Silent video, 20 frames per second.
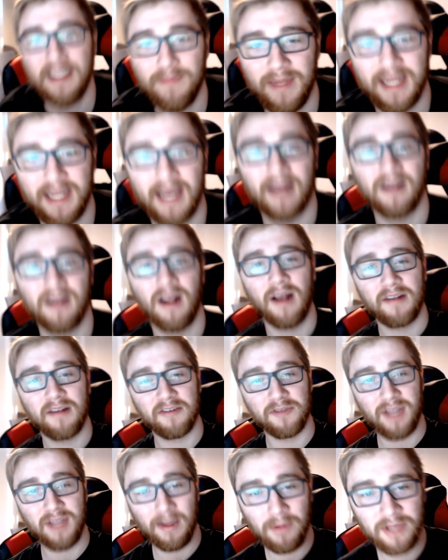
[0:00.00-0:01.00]
me yet.
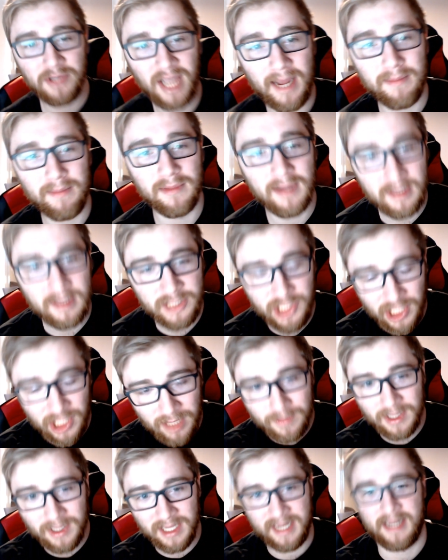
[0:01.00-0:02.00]
So double time
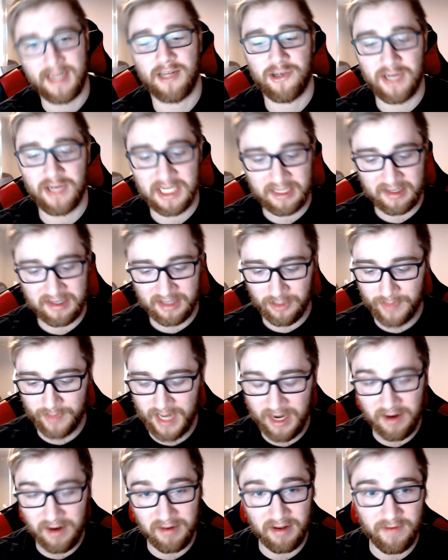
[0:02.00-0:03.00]
legitimately increases your
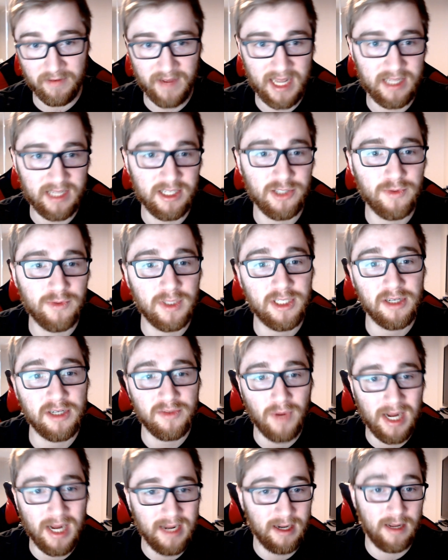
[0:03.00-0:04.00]
peeker's advantage, which is
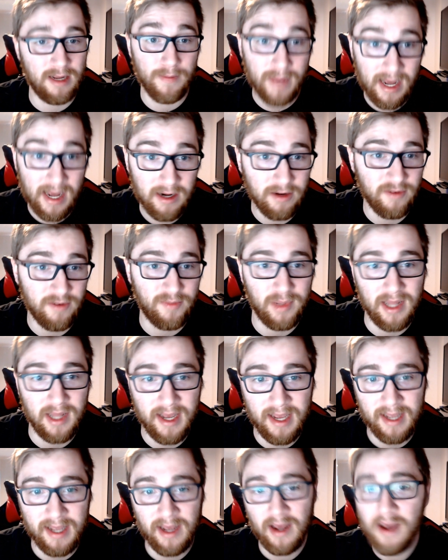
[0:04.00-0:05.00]
why in competitive
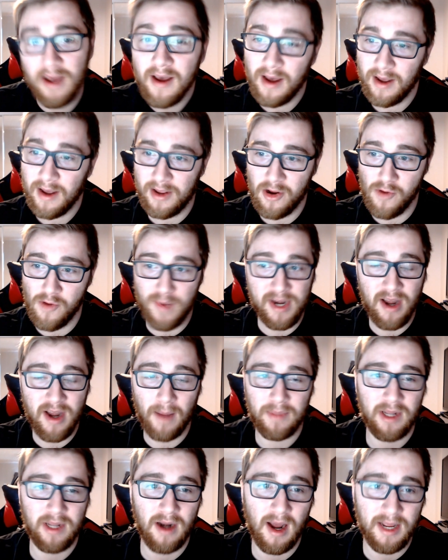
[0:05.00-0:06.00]
play you'd be
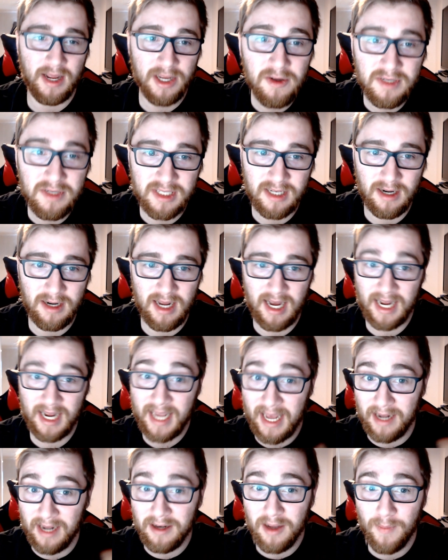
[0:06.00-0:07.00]
dumb to not use it.
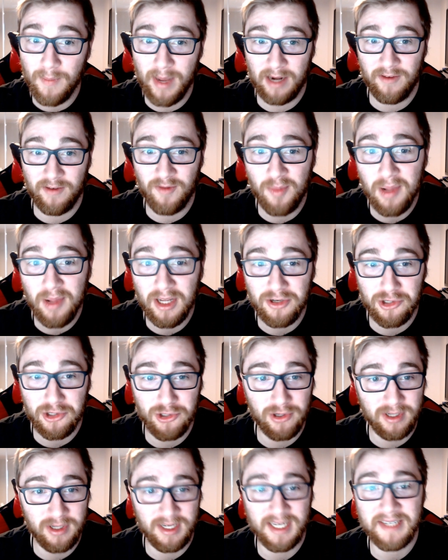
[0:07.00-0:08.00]
Again, competitive play
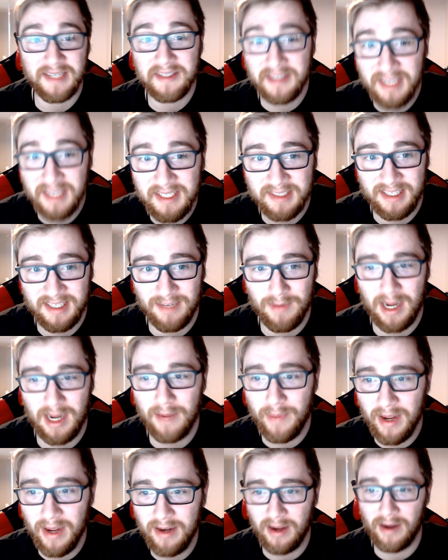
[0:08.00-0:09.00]
shouldn't exist in my
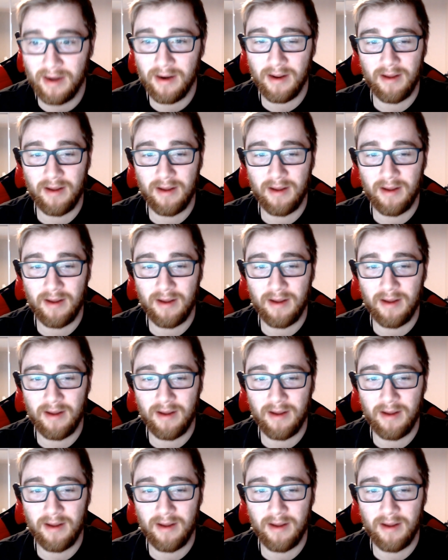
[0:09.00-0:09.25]
opinion.